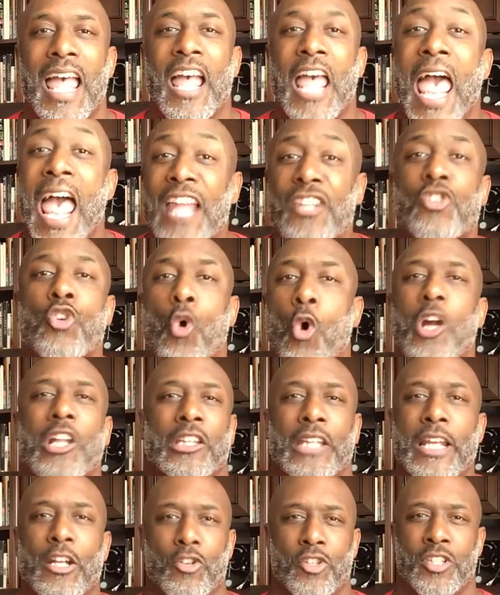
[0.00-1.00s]
and your
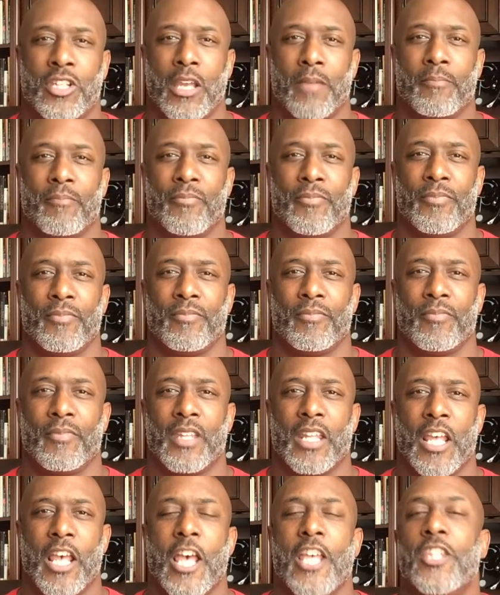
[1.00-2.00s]
leadership.
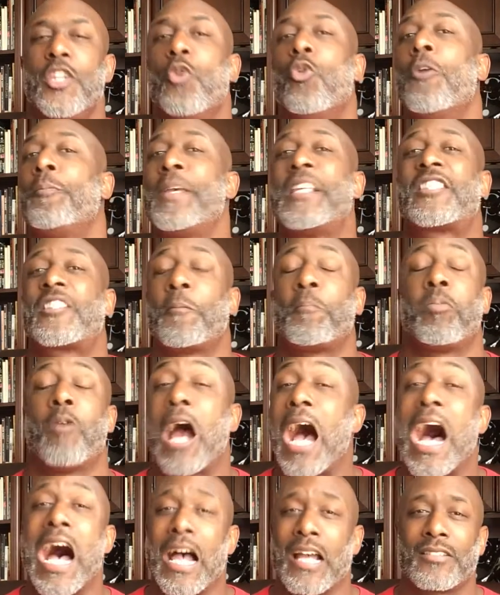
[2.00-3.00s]
You will be
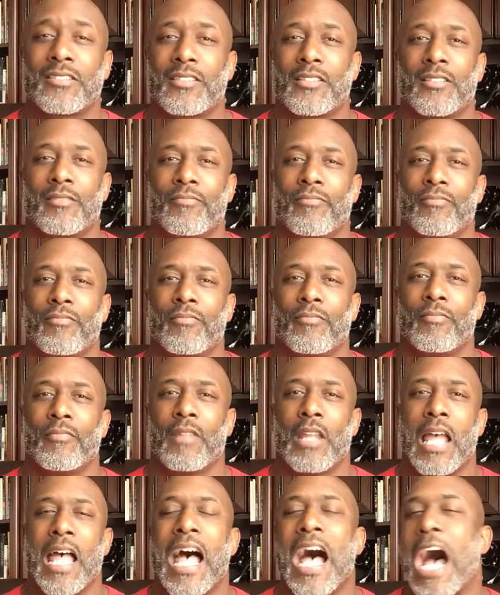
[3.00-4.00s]
surprised
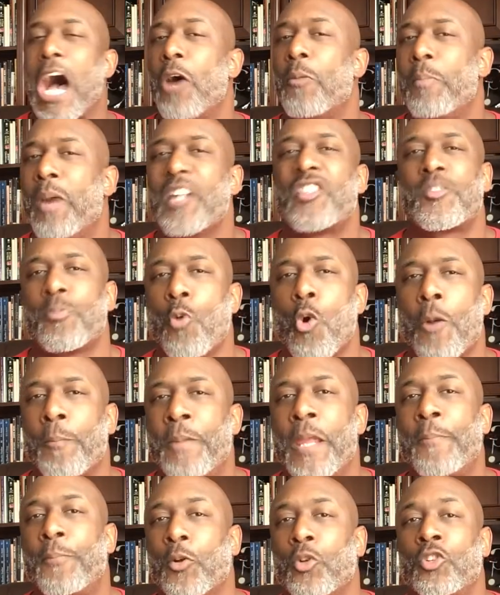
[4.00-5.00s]
how much more
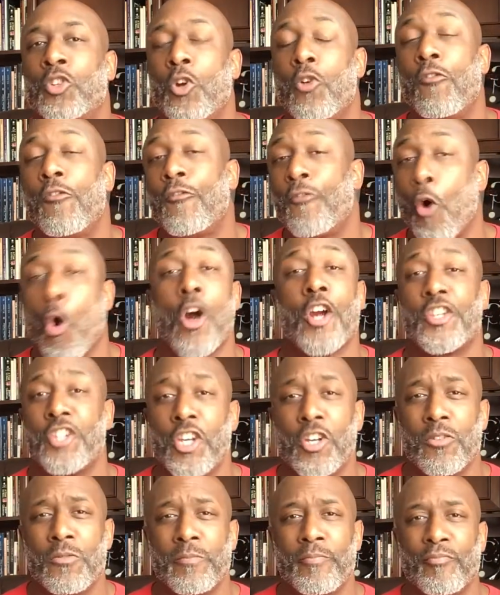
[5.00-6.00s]
people do for
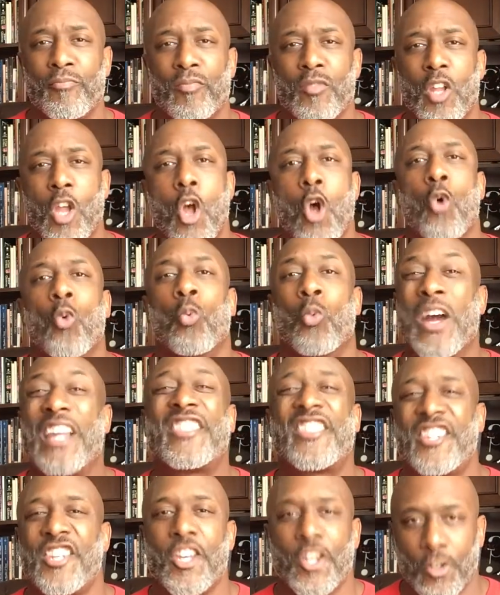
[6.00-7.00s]
you,
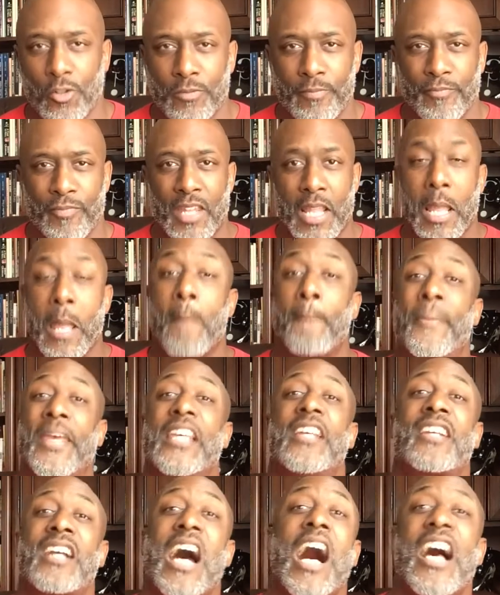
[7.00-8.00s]
with you,
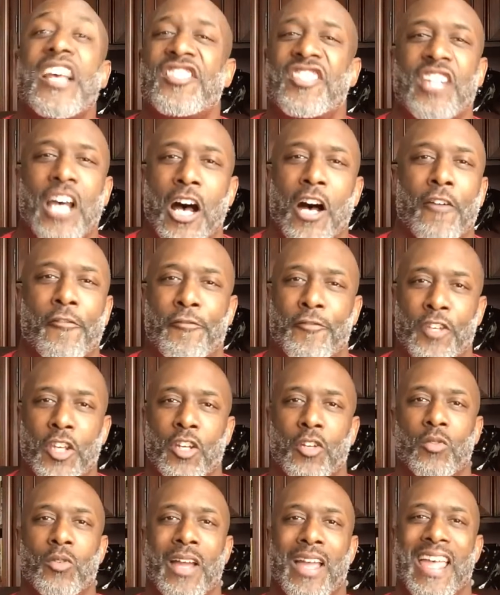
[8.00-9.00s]
because of
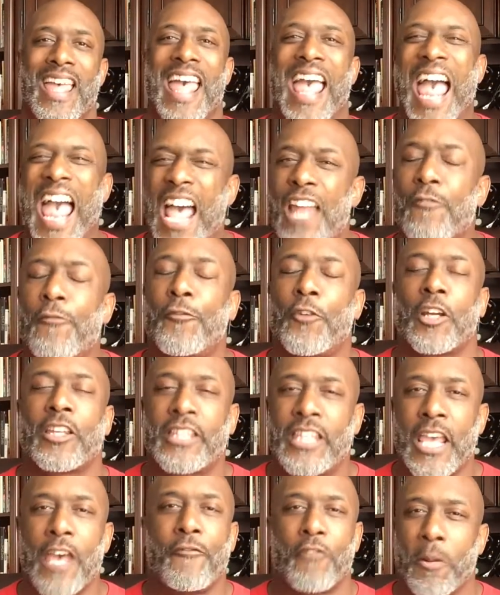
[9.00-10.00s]
you, and
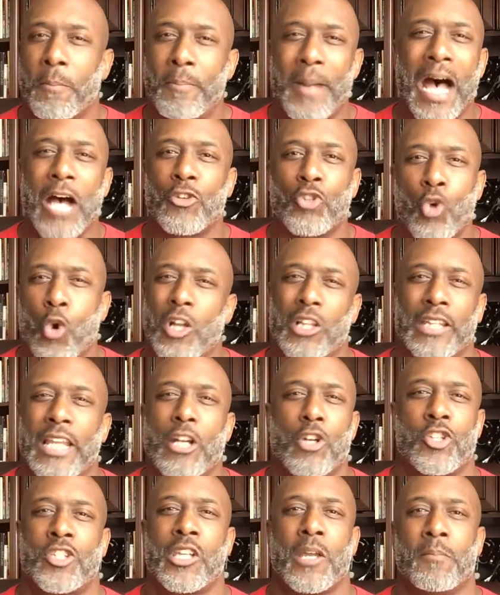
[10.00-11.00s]
forgive about your
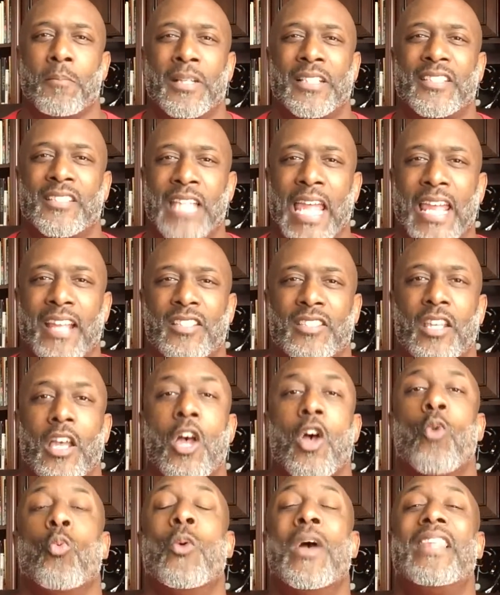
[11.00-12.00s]
leadership mistakes
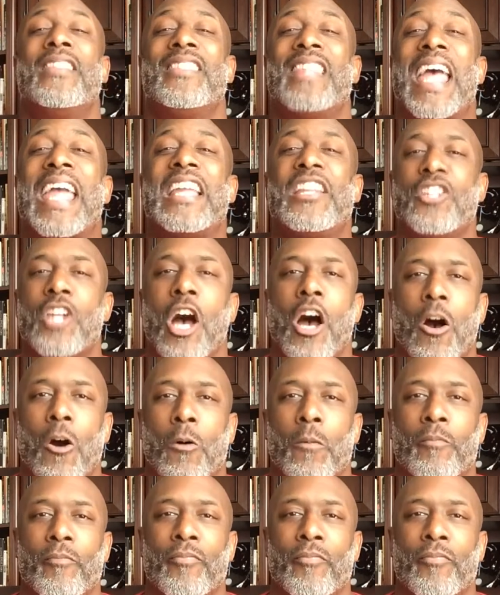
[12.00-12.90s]
when they know